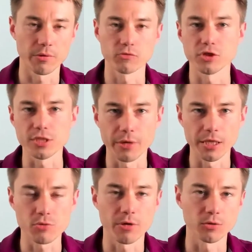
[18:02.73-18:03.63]
risk
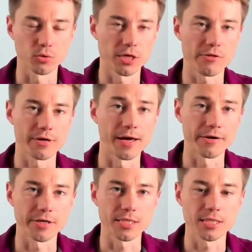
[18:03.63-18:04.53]
management? What are the
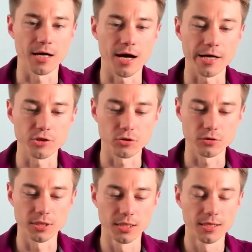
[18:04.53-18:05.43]
areas I should
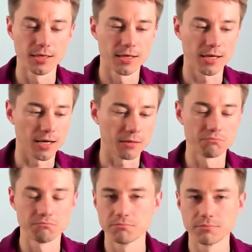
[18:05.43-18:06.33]

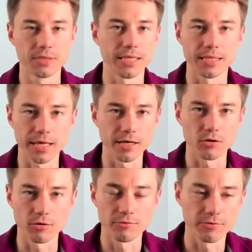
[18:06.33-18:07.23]
take care
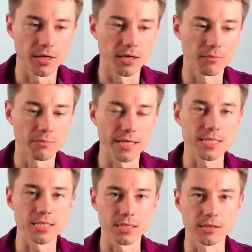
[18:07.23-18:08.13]
of as a
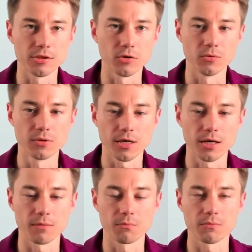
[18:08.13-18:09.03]
CTO
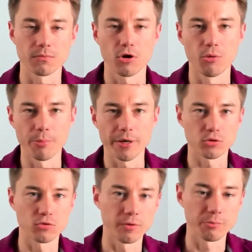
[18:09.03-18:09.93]
compared
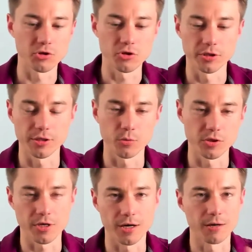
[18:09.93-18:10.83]
to VP engineering,
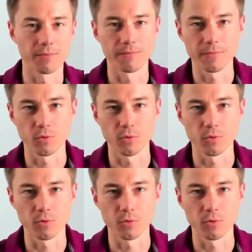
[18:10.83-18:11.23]
which from